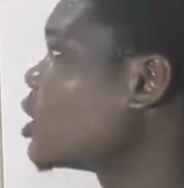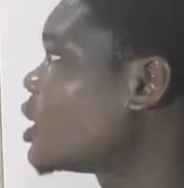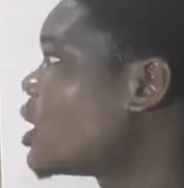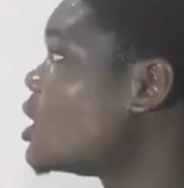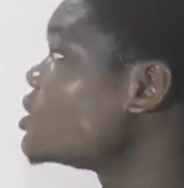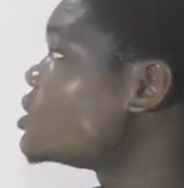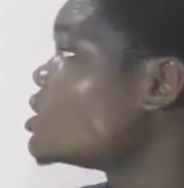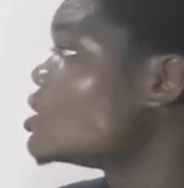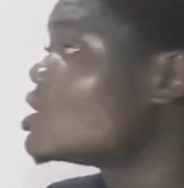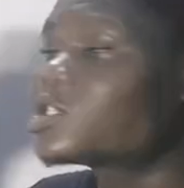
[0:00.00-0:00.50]

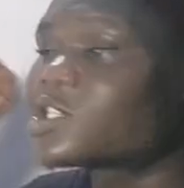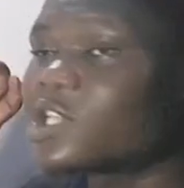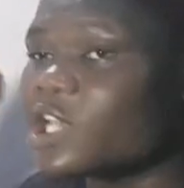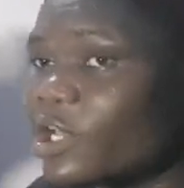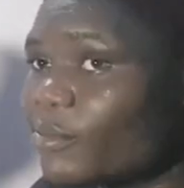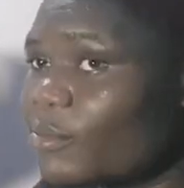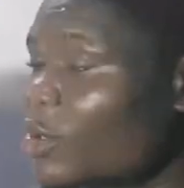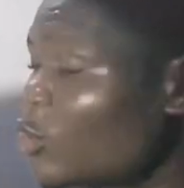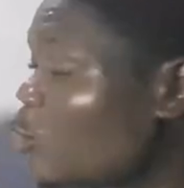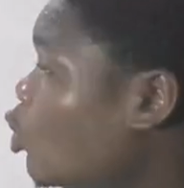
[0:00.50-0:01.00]
get a
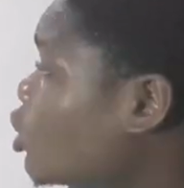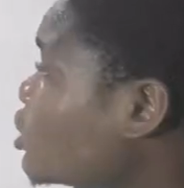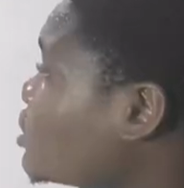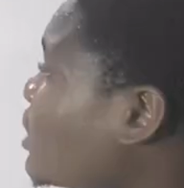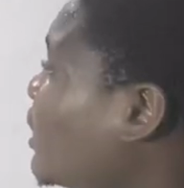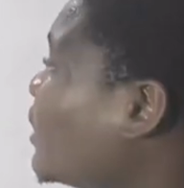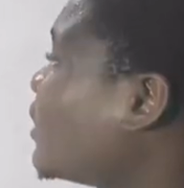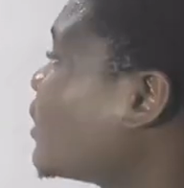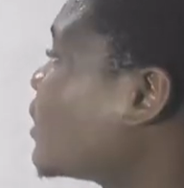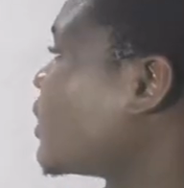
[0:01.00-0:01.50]
segment. What
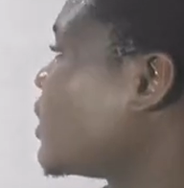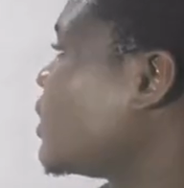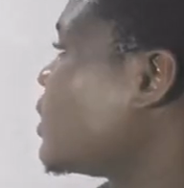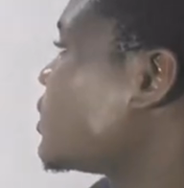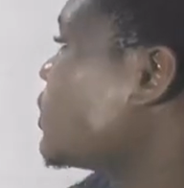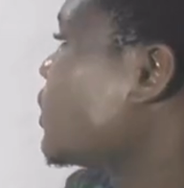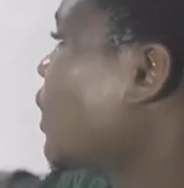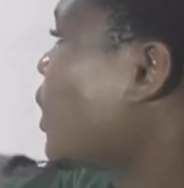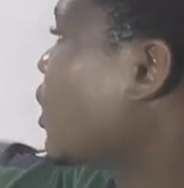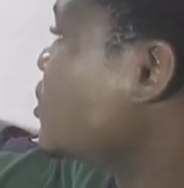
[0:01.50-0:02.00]
I now get
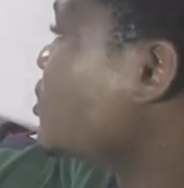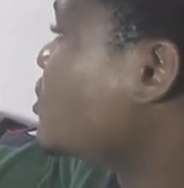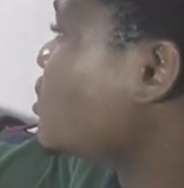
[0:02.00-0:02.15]
now is